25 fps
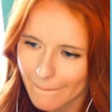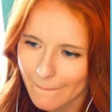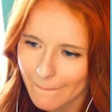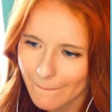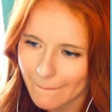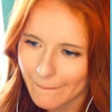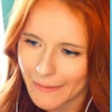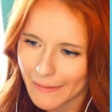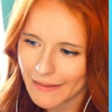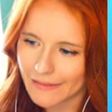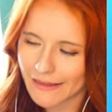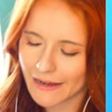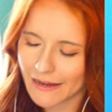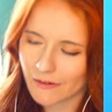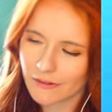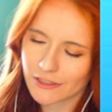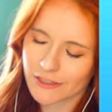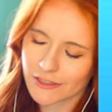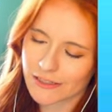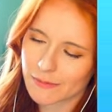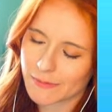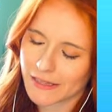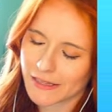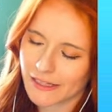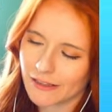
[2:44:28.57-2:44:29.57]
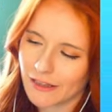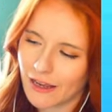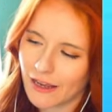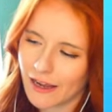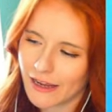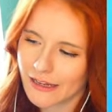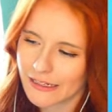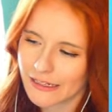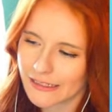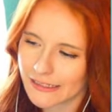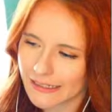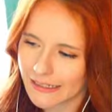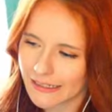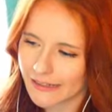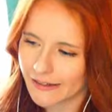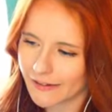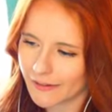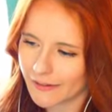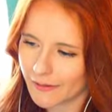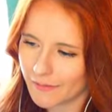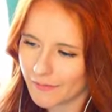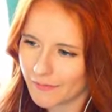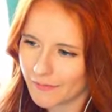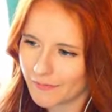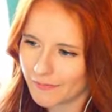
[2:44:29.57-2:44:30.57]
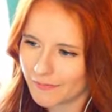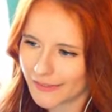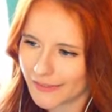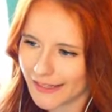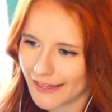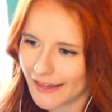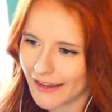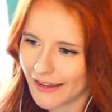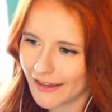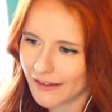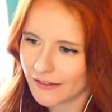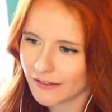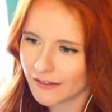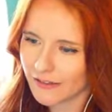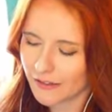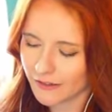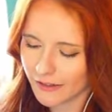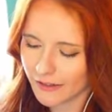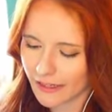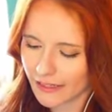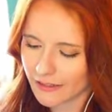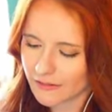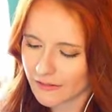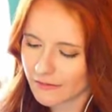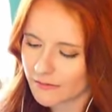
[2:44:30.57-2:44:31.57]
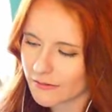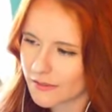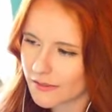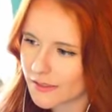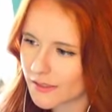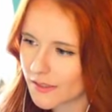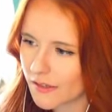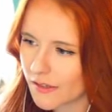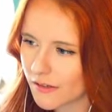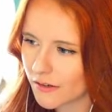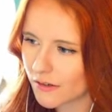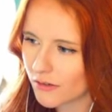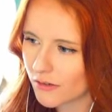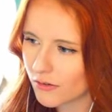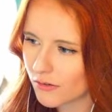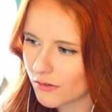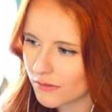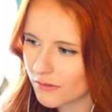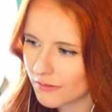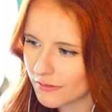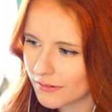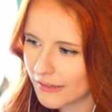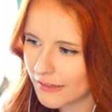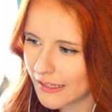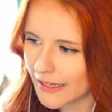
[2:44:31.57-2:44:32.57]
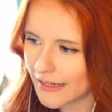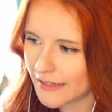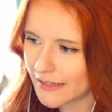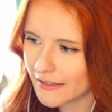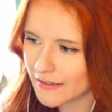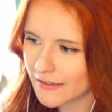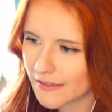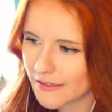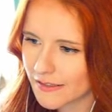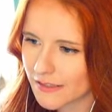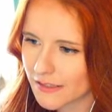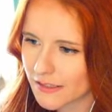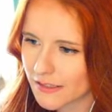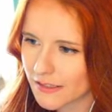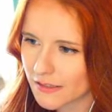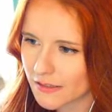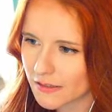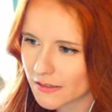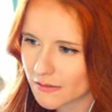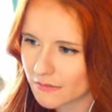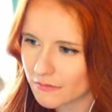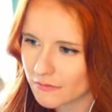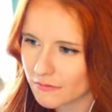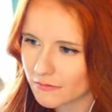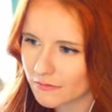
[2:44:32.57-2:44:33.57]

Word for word: And that would just be a lot. Um, yeah, okay. So let's...